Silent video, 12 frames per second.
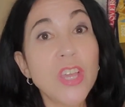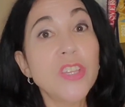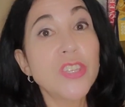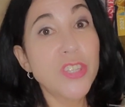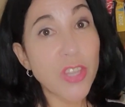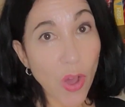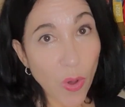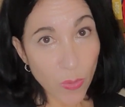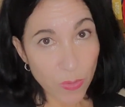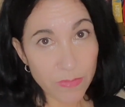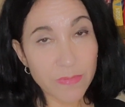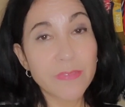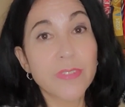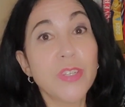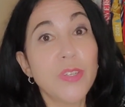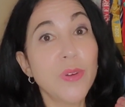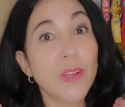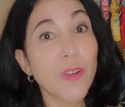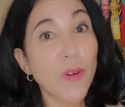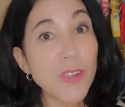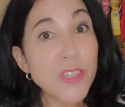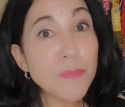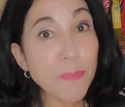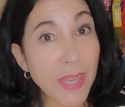So you are
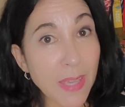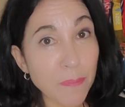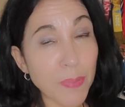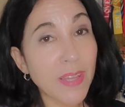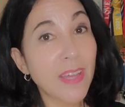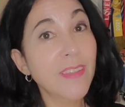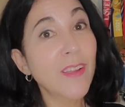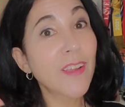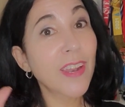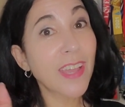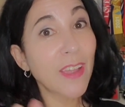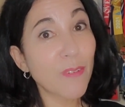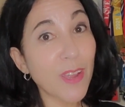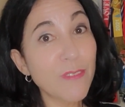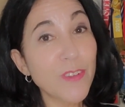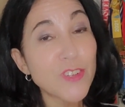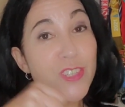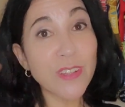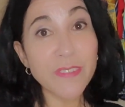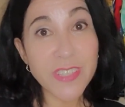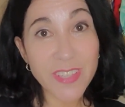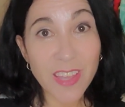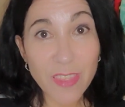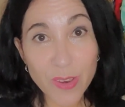going to beep and they're going to get rid of your selfie
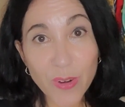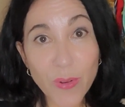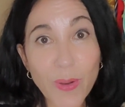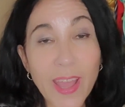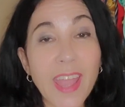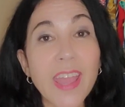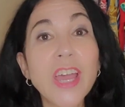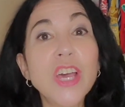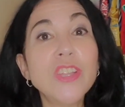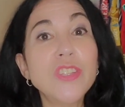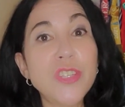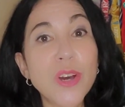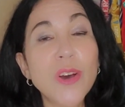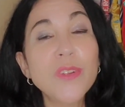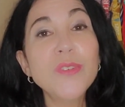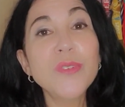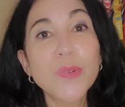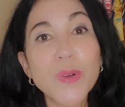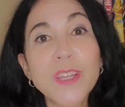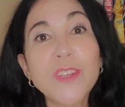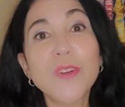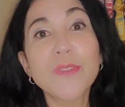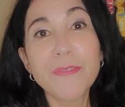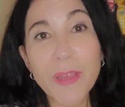stick and throw it away. Don't ruin
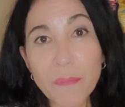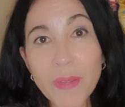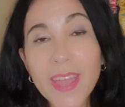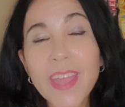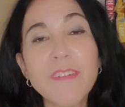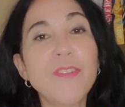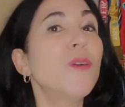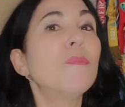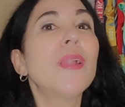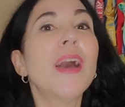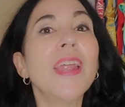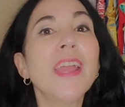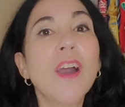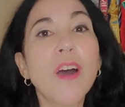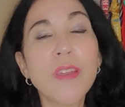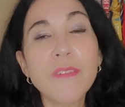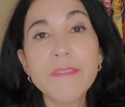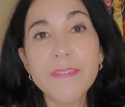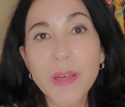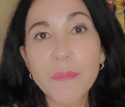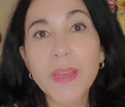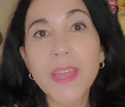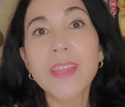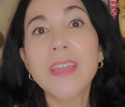your filming if you're planning on
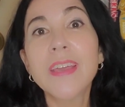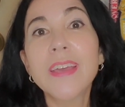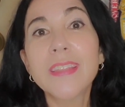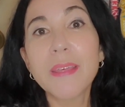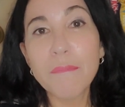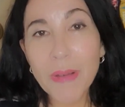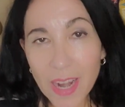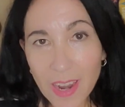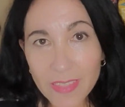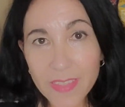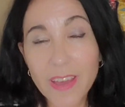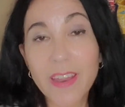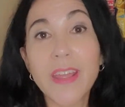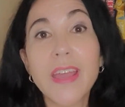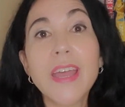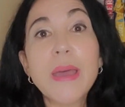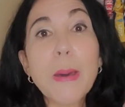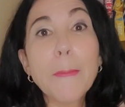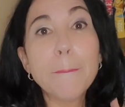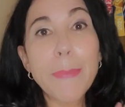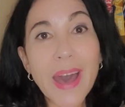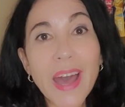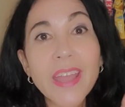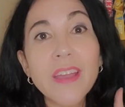filming the marathon.
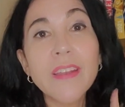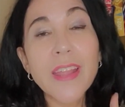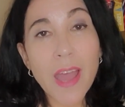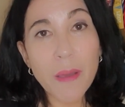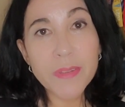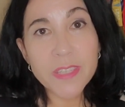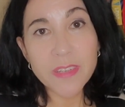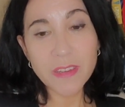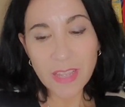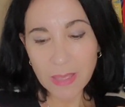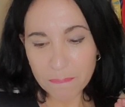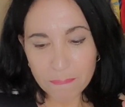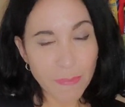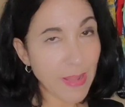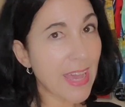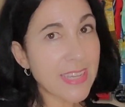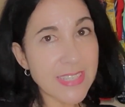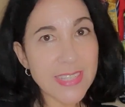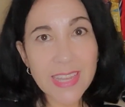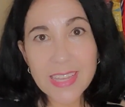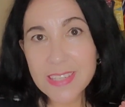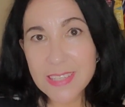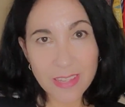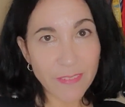Buy on Amazon a plastic
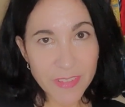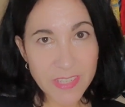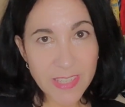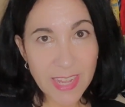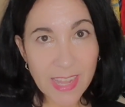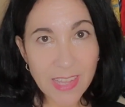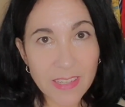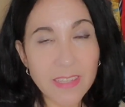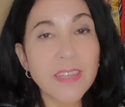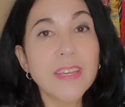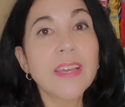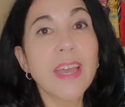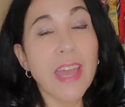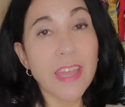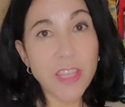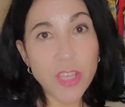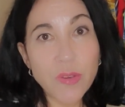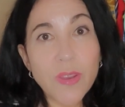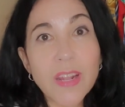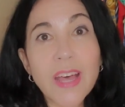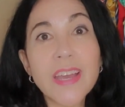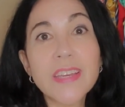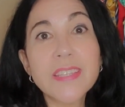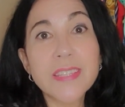selfie stick and
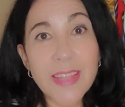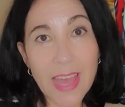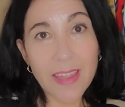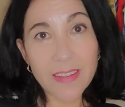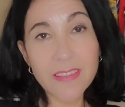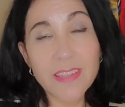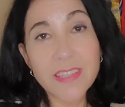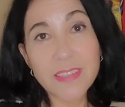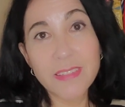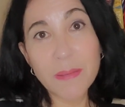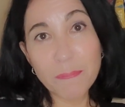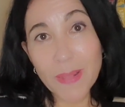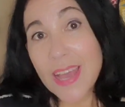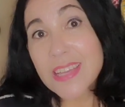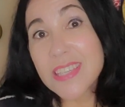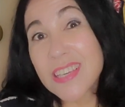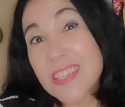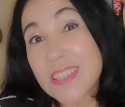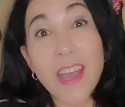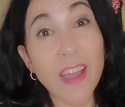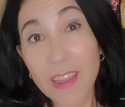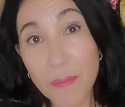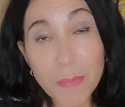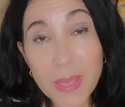utilize that. The plastic is
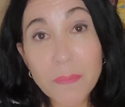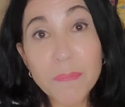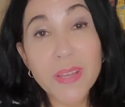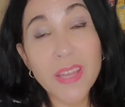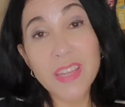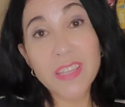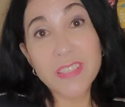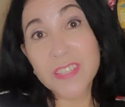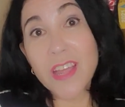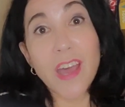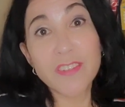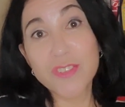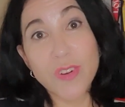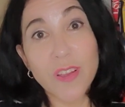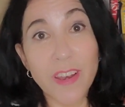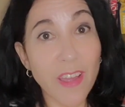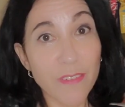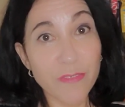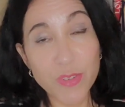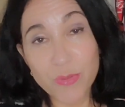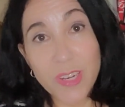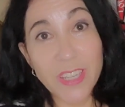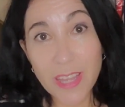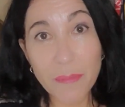not going to beep and it's not strong enough to
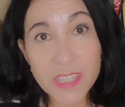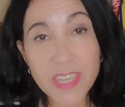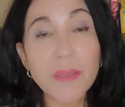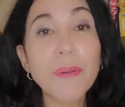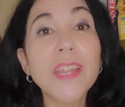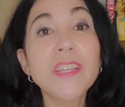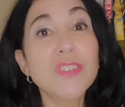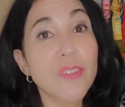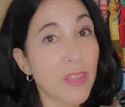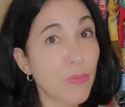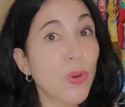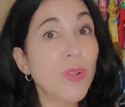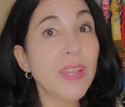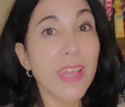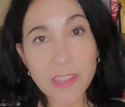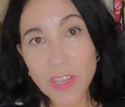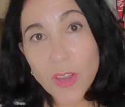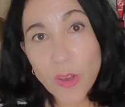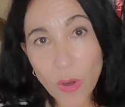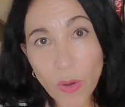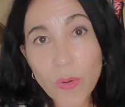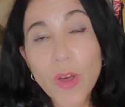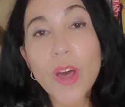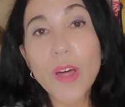really damage anybody. So they will let you
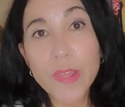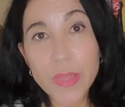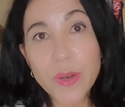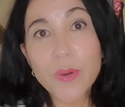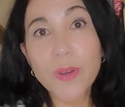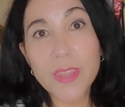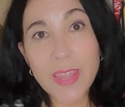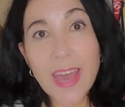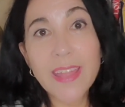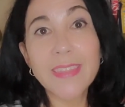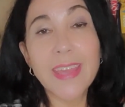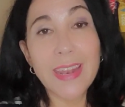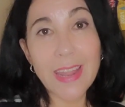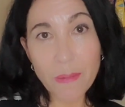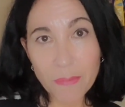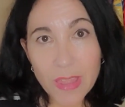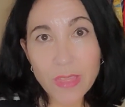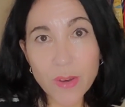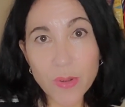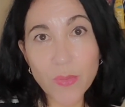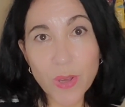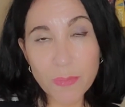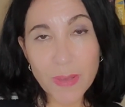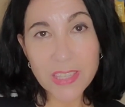go through with that. They let me through
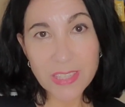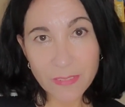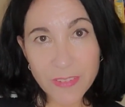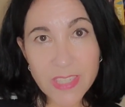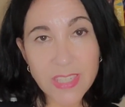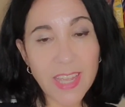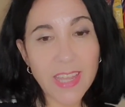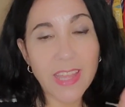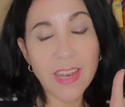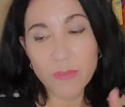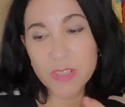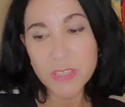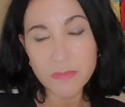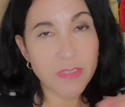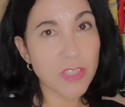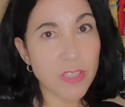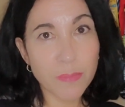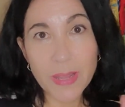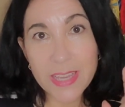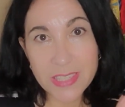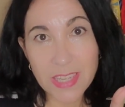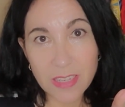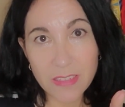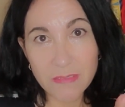with my selfie stick and it was just a
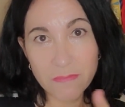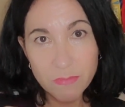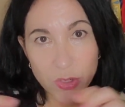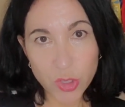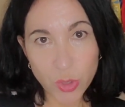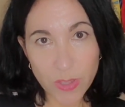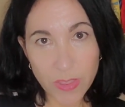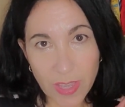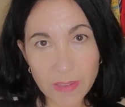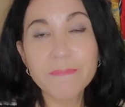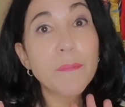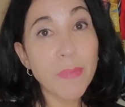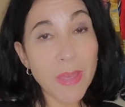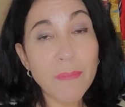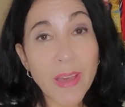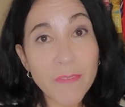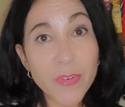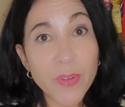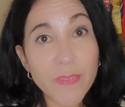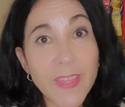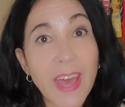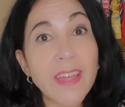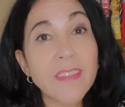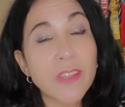plastic short thing. Be mindful of
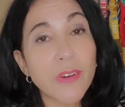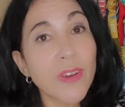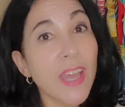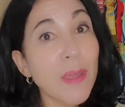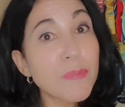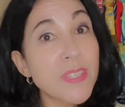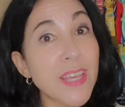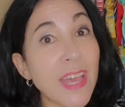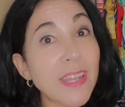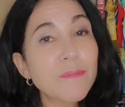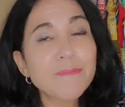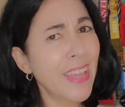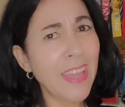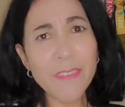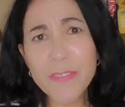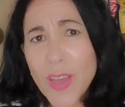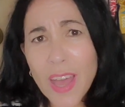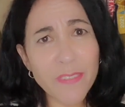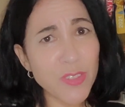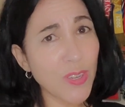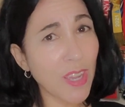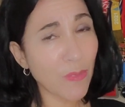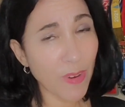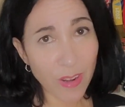that. Don't get upset if you have to
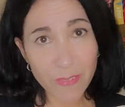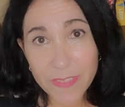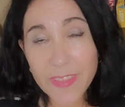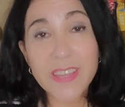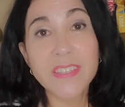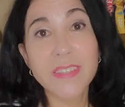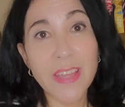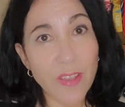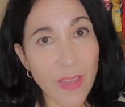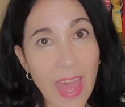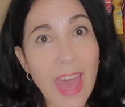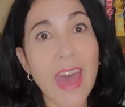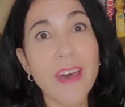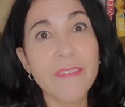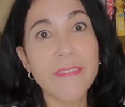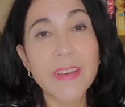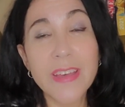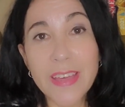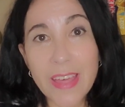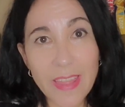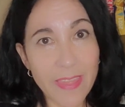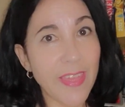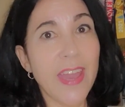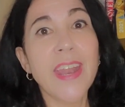get rid of things that you have
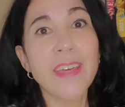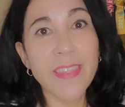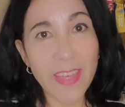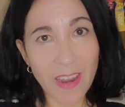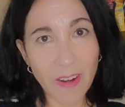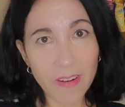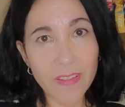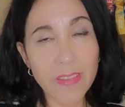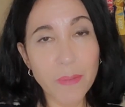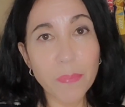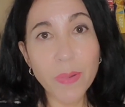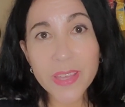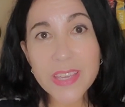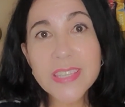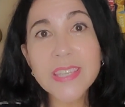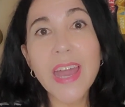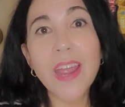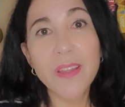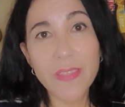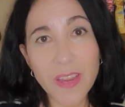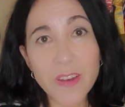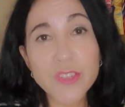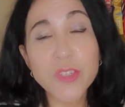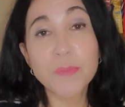then and there. The police are
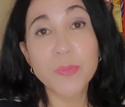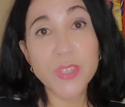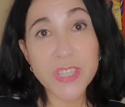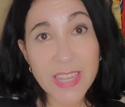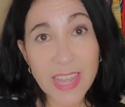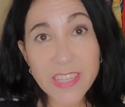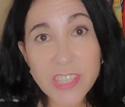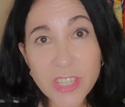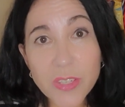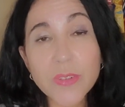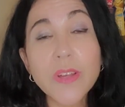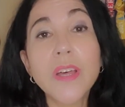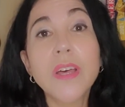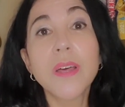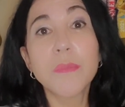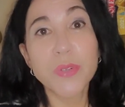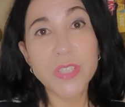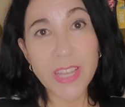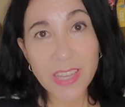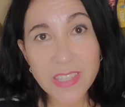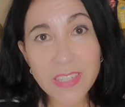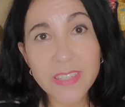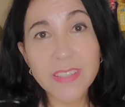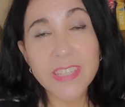there to protect you,
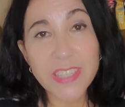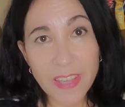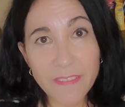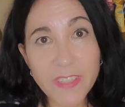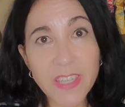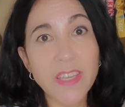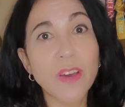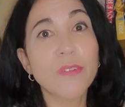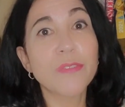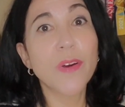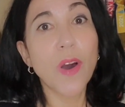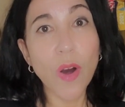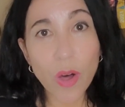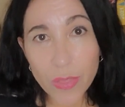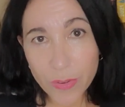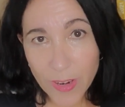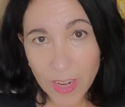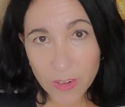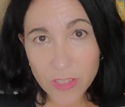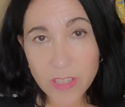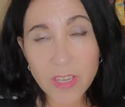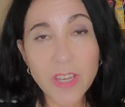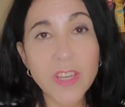protect the safety of all the runners.